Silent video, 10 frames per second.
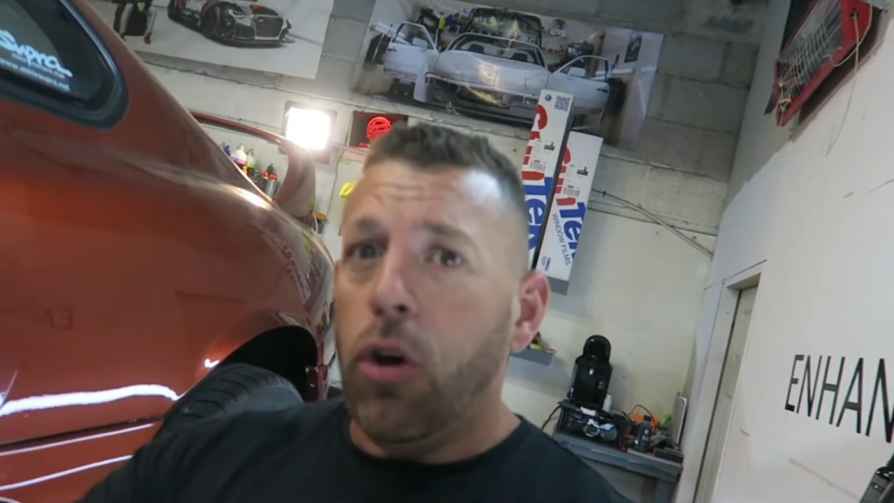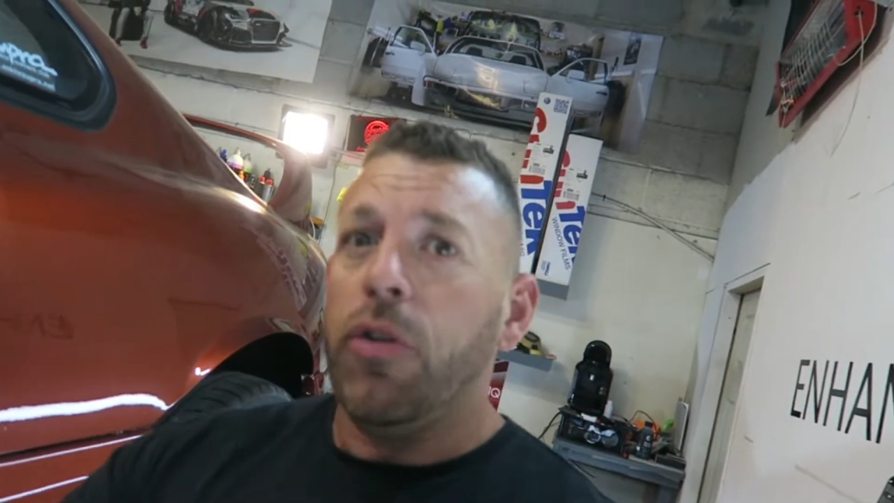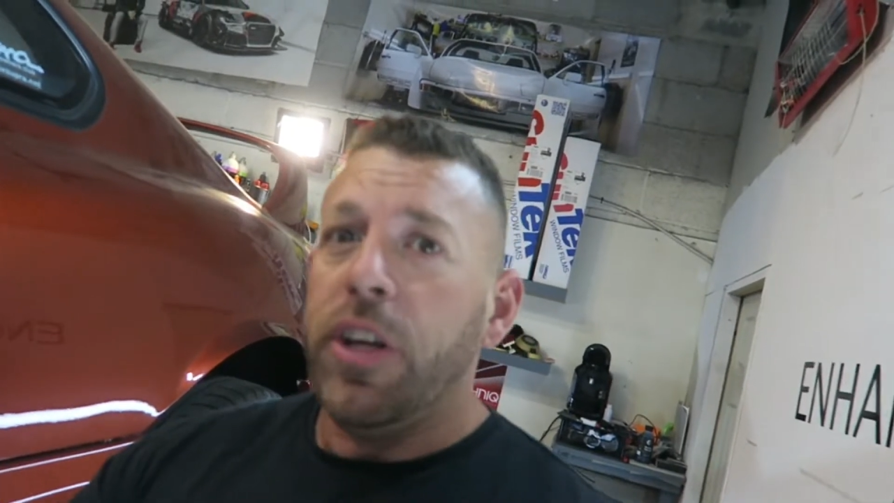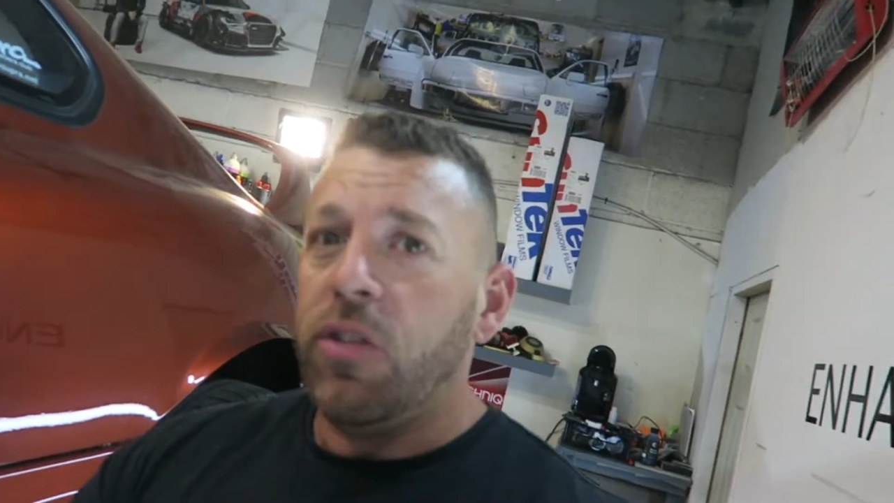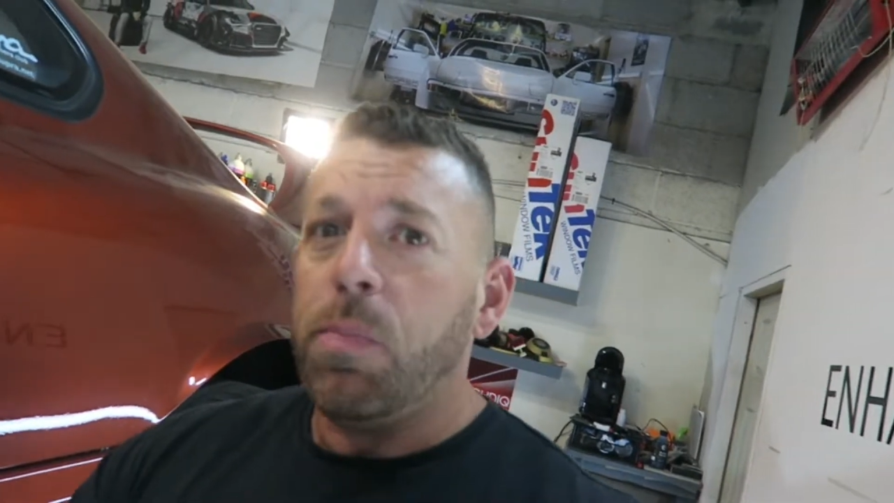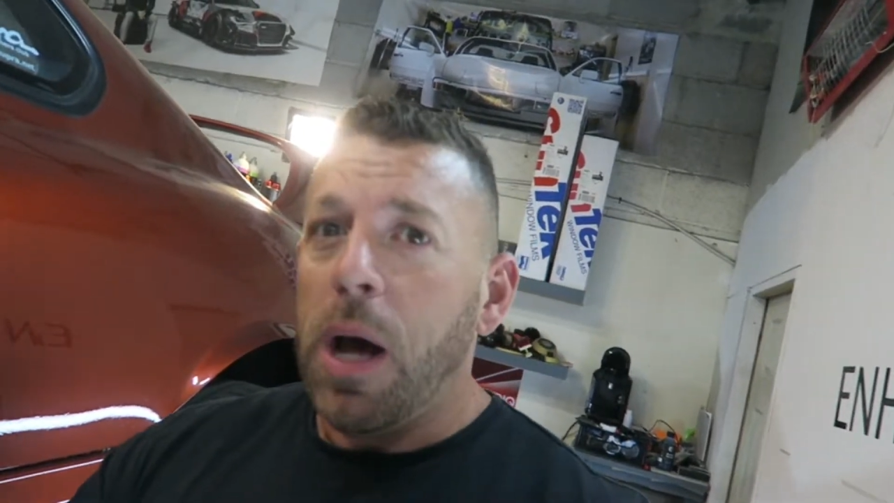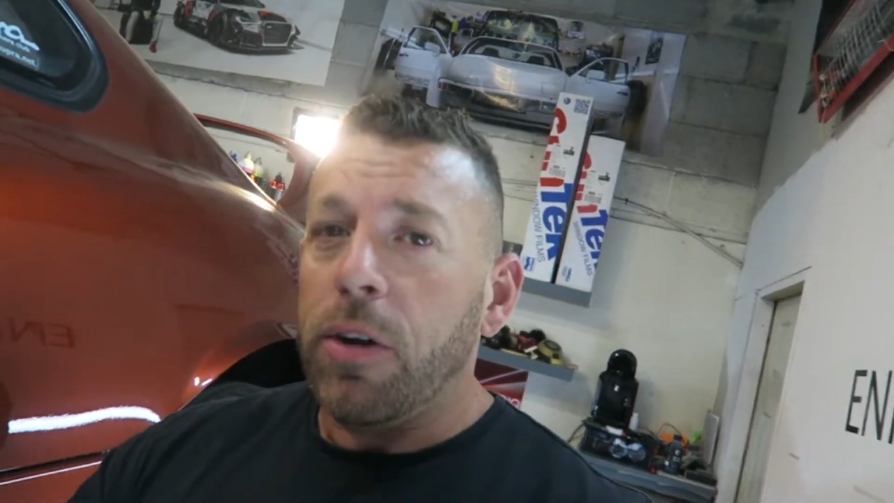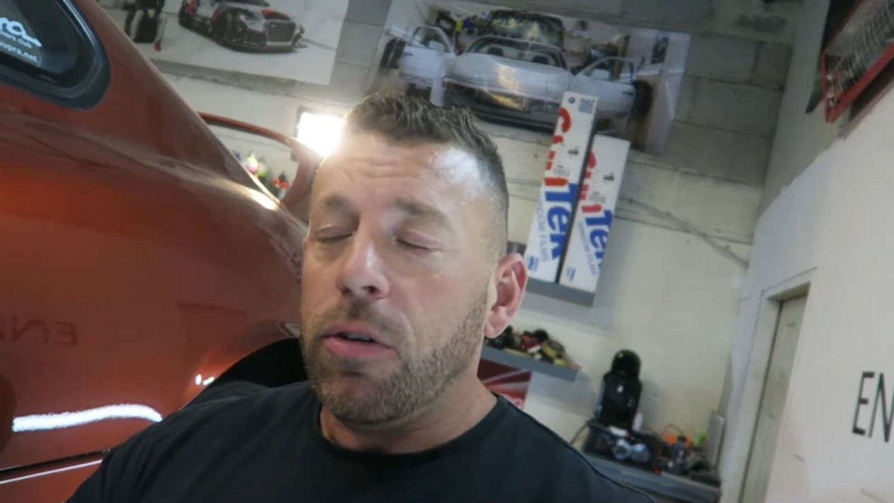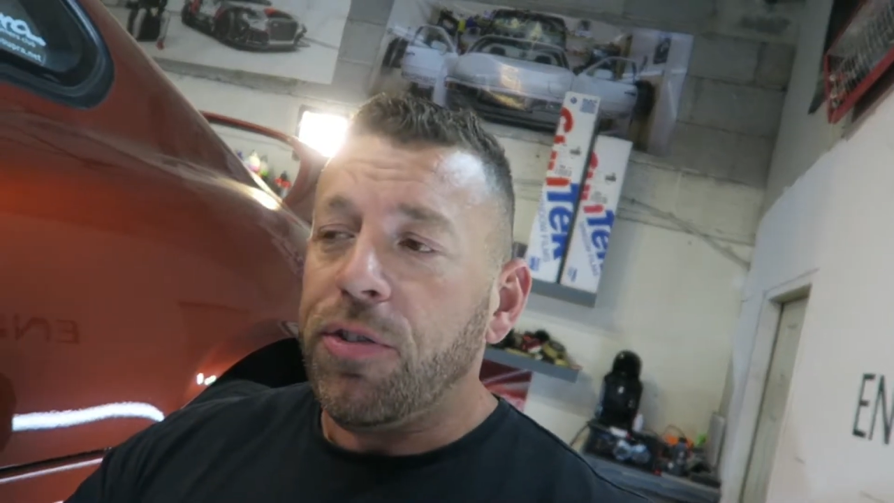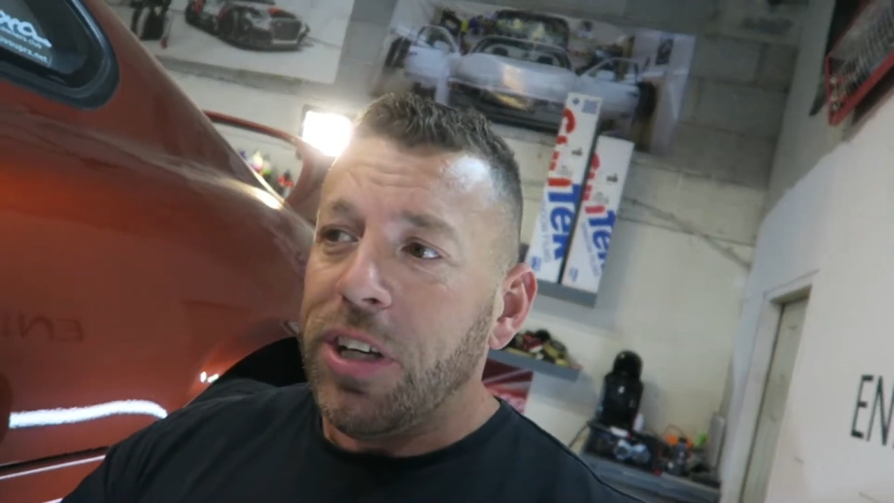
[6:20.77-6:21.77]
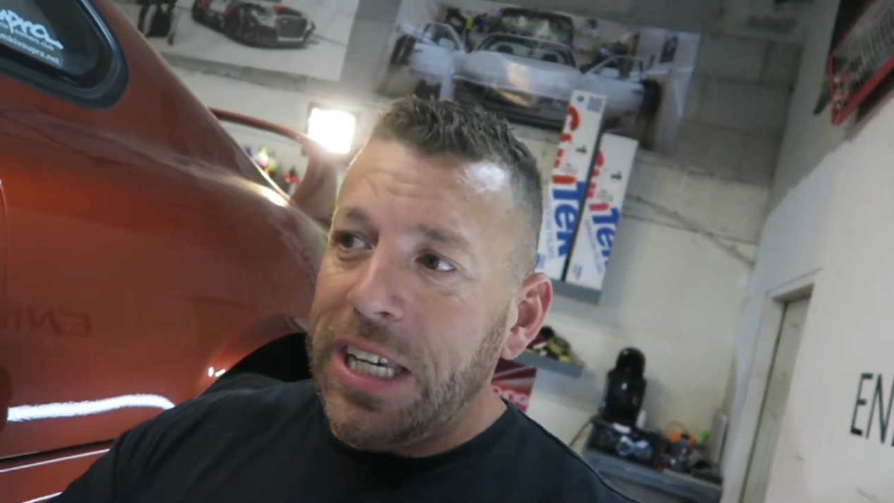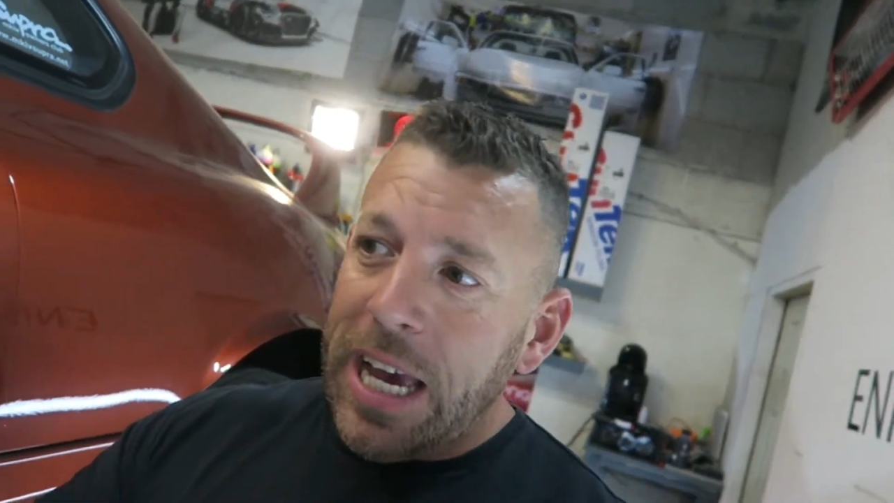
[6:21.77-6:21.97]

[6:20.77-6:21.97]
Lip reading: on this panel to